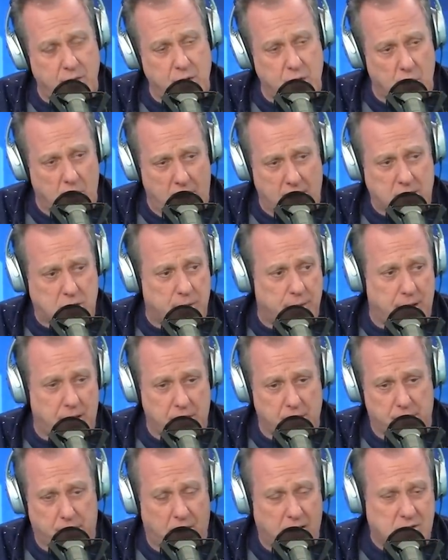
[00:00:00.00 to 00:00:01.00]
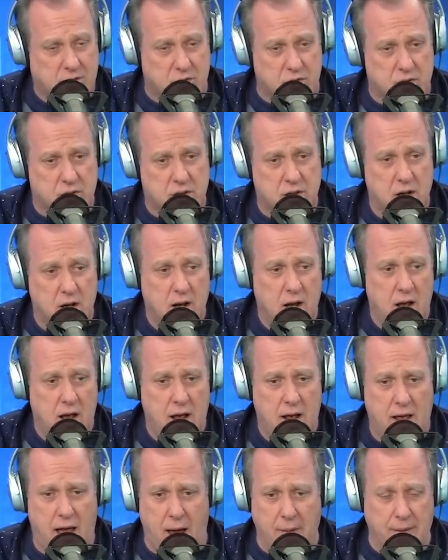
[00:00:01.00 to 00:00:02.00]
when you asked about the buzzers.
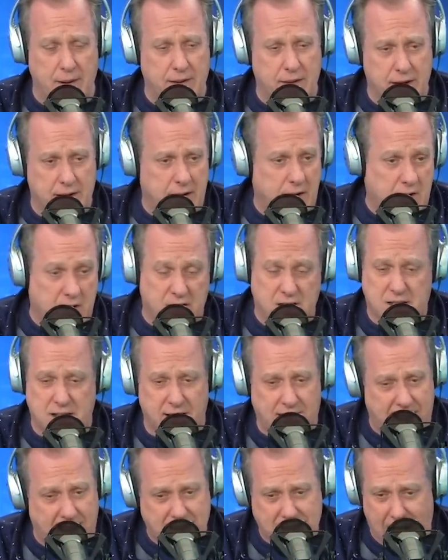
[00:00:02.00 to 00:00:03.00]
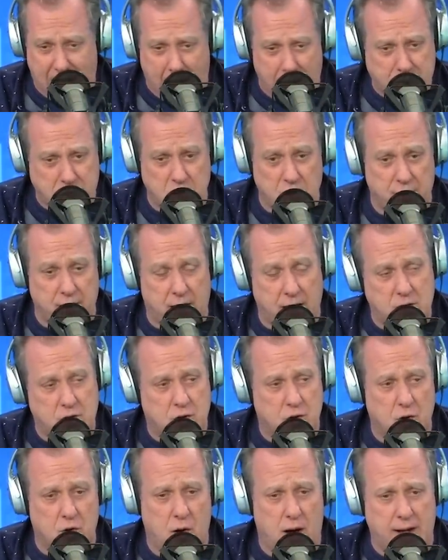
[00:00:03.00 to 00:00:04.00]
I mean, he could have said that's absolutely not
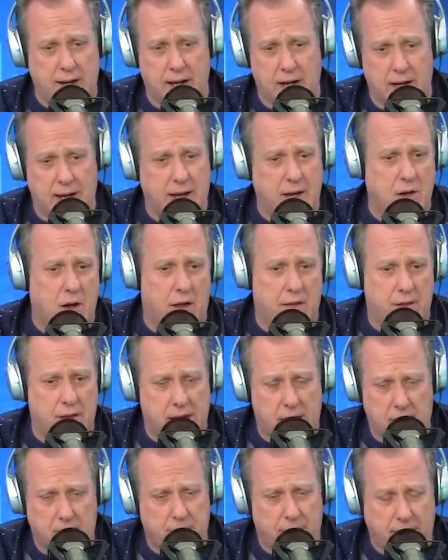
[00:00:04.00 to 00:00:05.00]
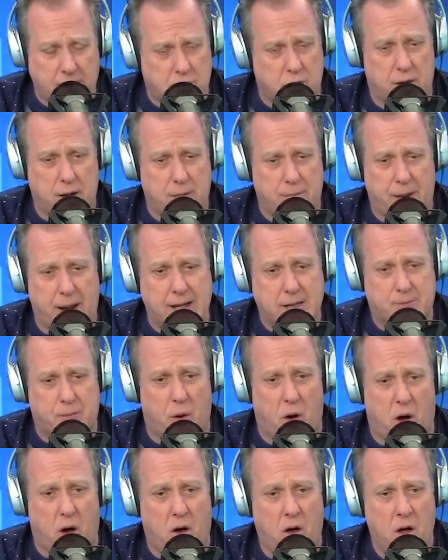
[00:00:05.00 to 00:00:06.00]
true, and he leaned on the Major League
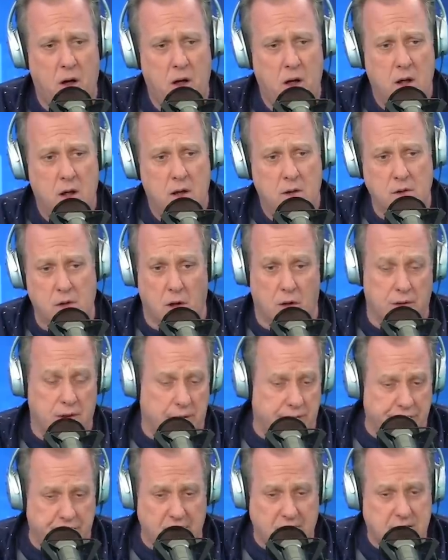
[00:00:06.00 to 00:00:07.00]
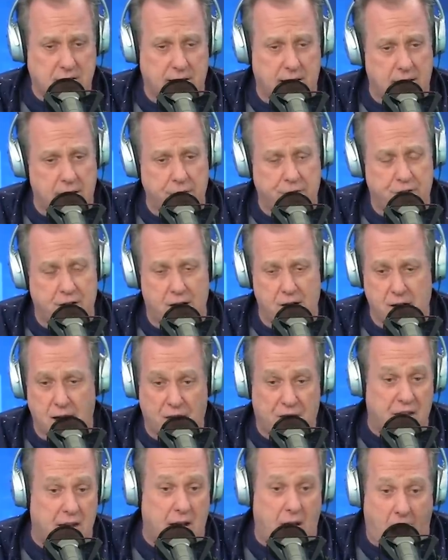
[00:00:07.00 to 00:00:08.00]
Baseball you know, they investigated and found
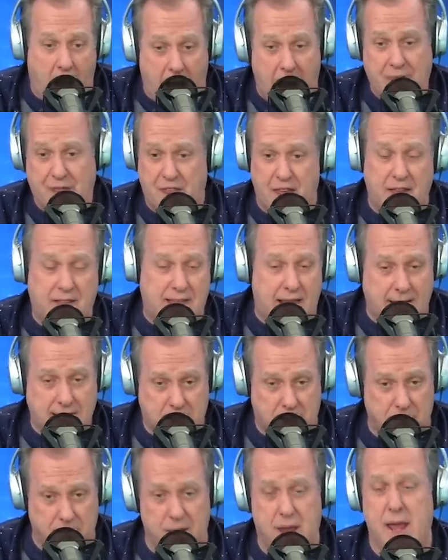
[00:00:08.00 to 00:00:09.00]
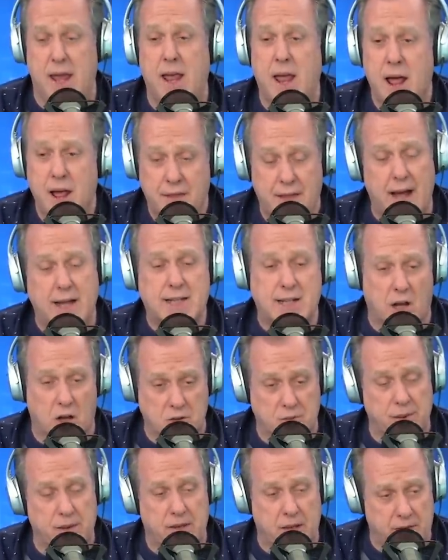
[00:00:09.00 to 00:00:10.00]
nothing. I think that, to me, that
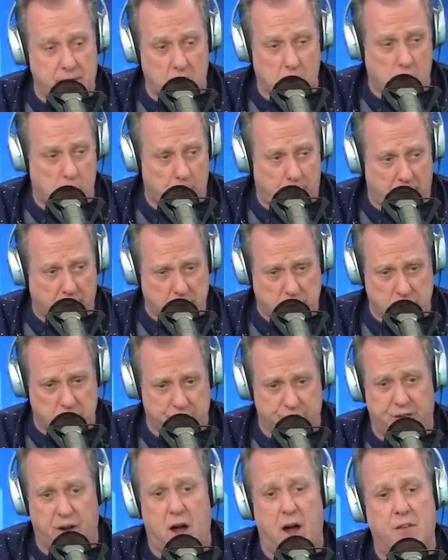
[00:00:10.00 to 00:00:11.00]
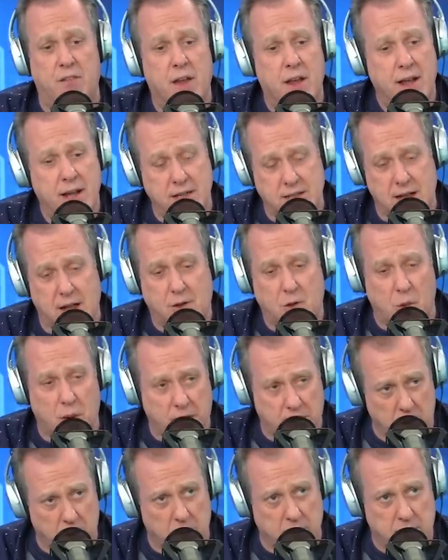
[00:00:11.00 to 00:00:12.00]
tells me that there were buzzers involved. Is that the
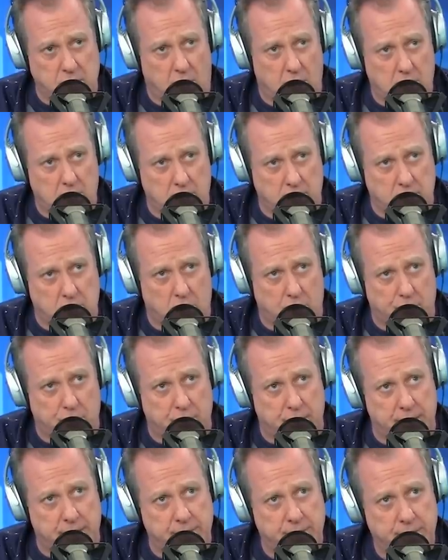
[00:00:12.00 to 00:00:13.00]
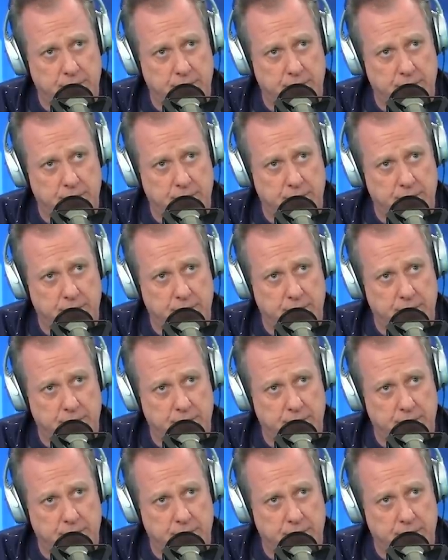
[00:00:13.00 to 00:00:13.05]
way you inter- interpret it?